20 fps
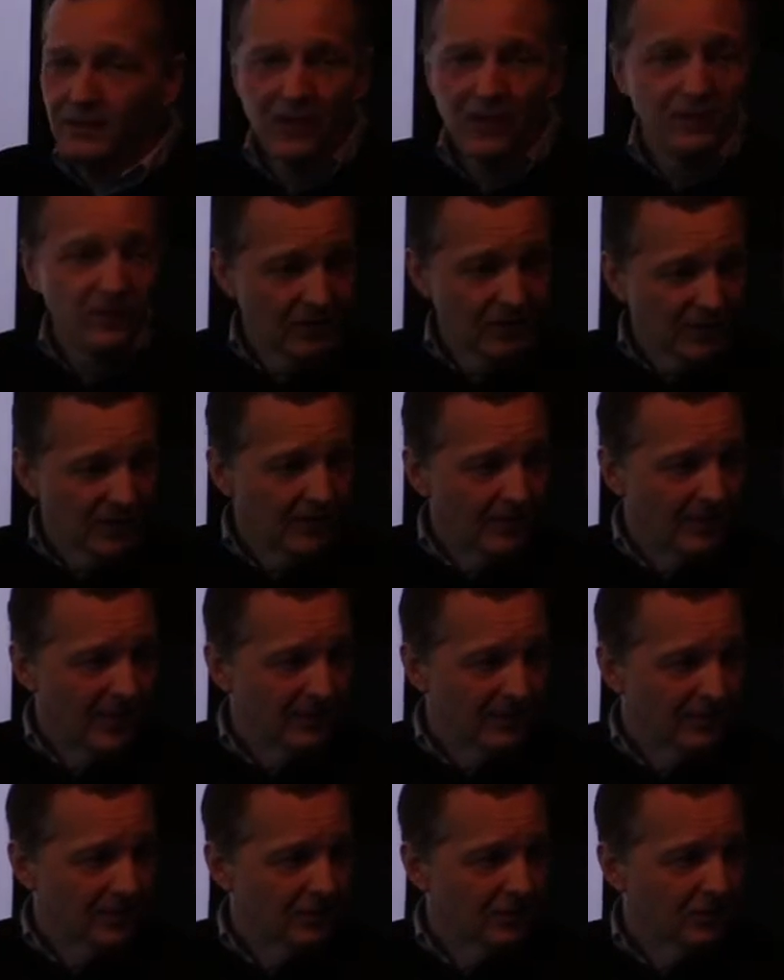
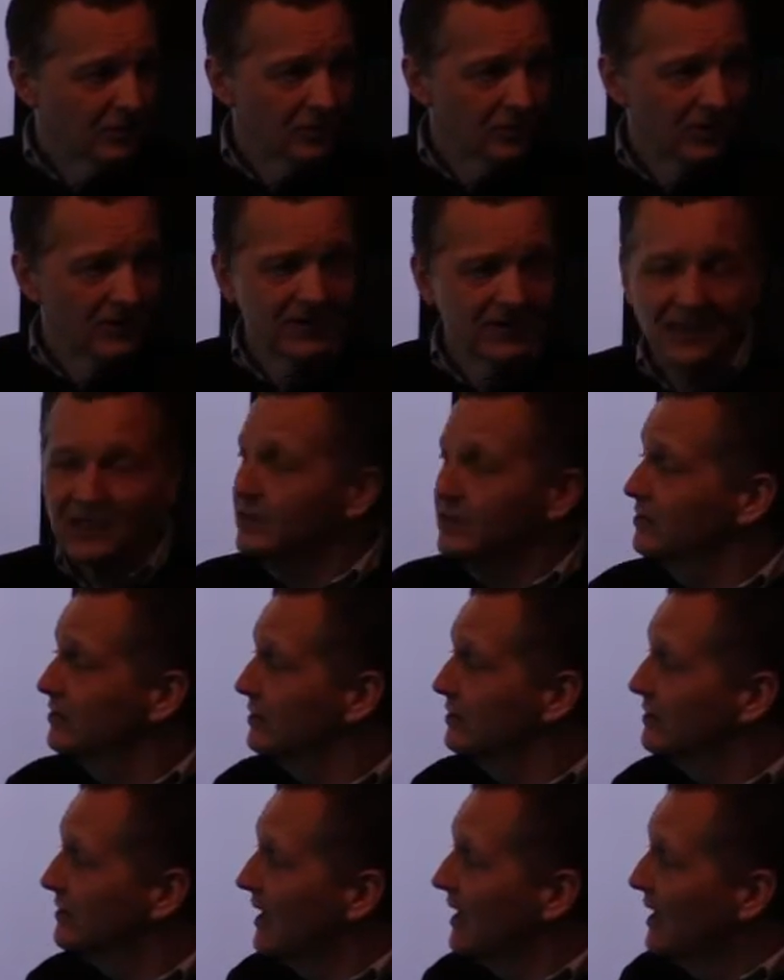community-based arts
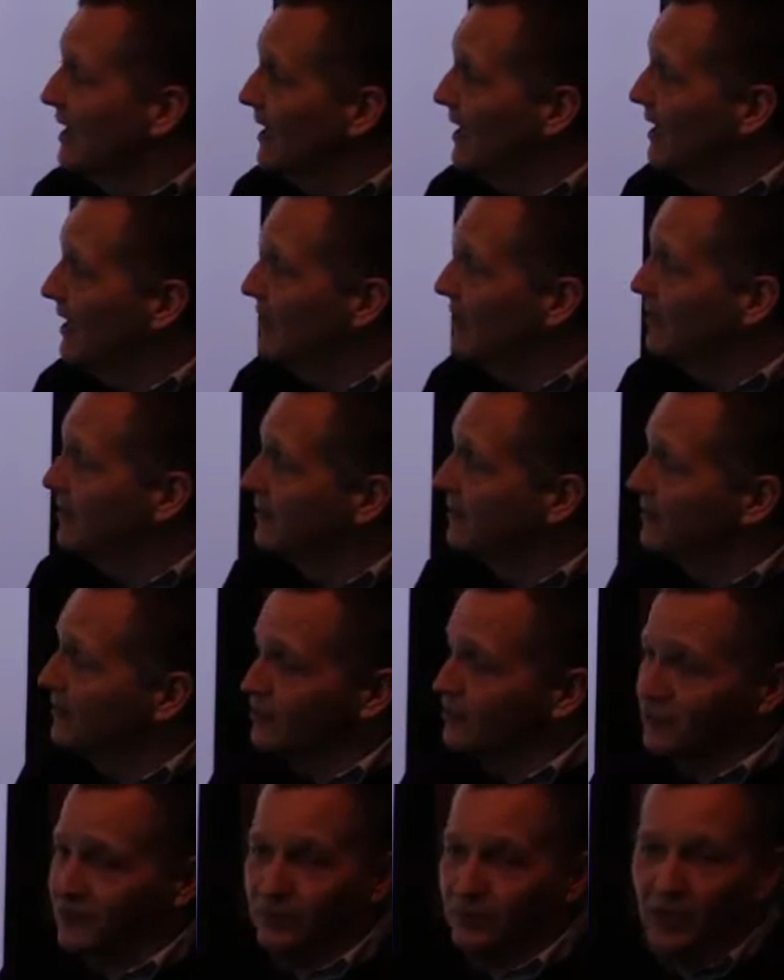organizations, and
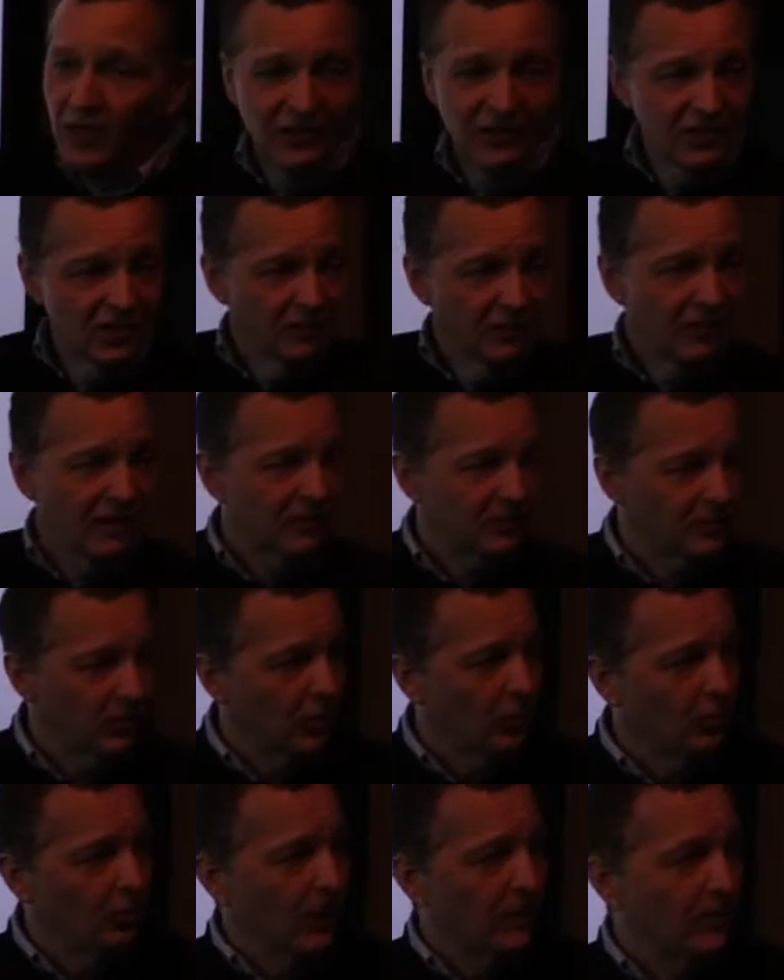there's a project grants
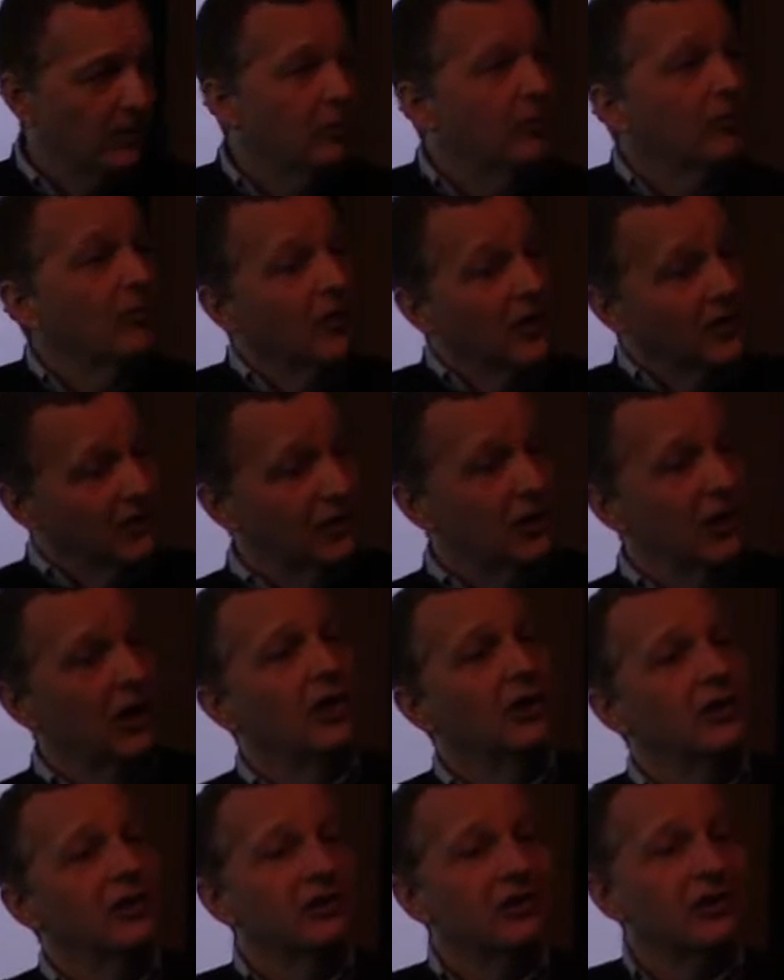program for professional
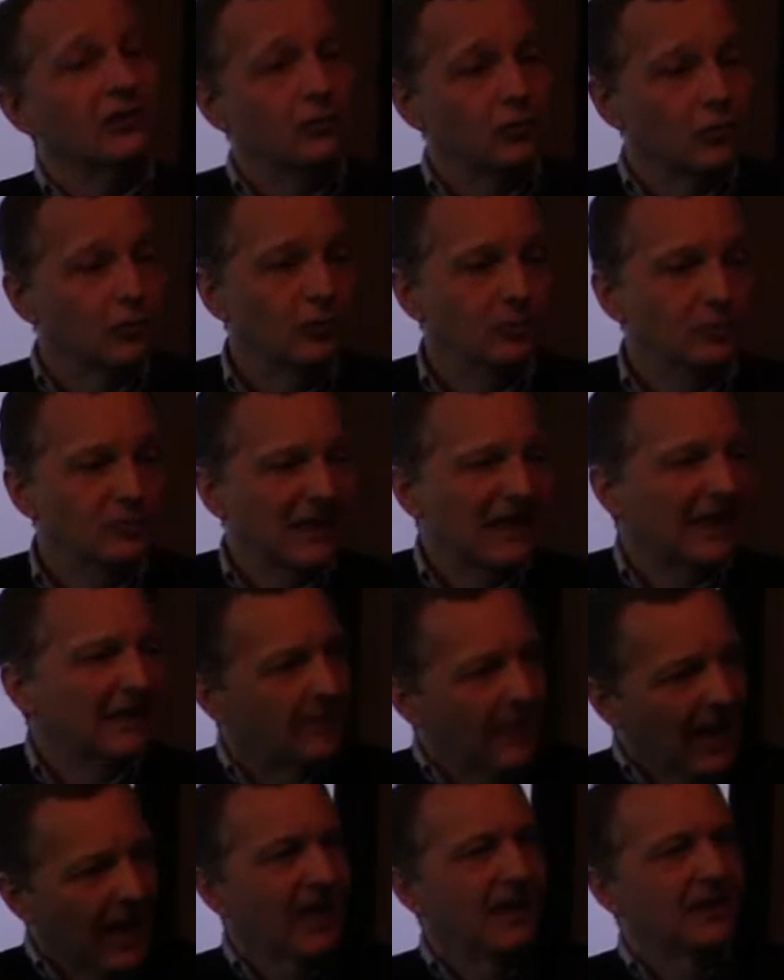artists and groups
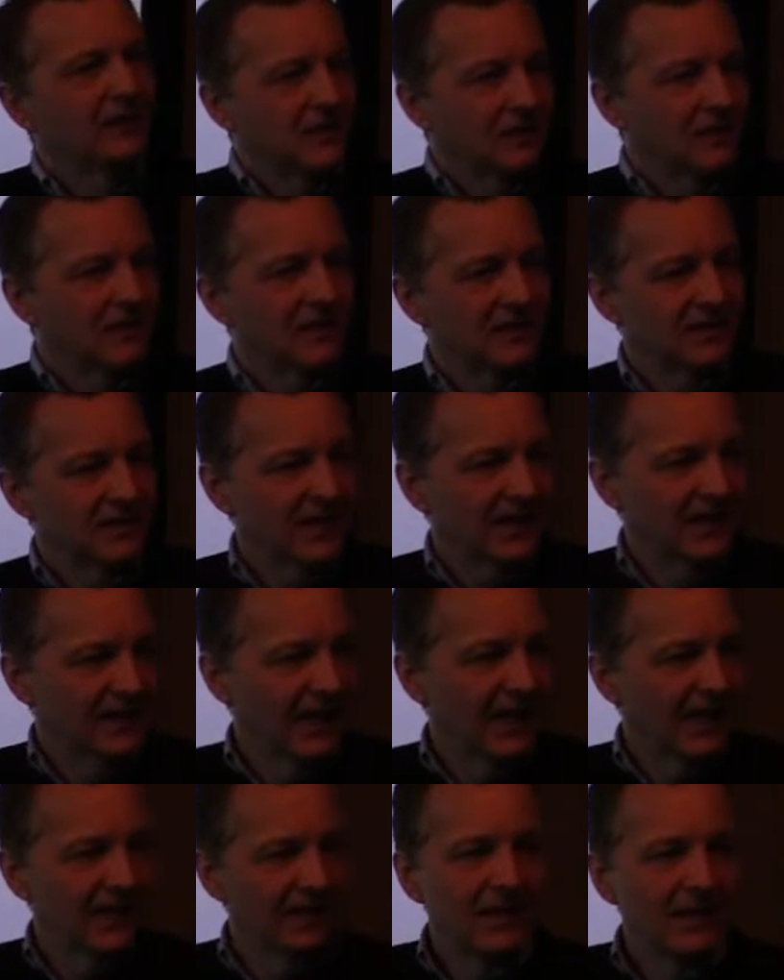like bands and things like
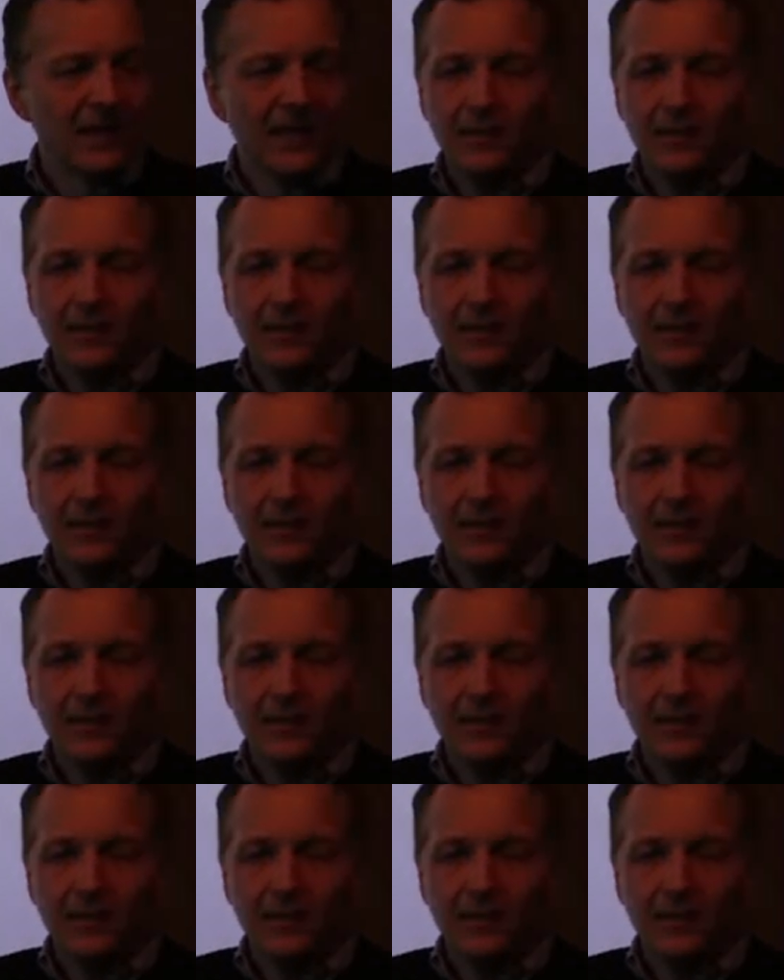that.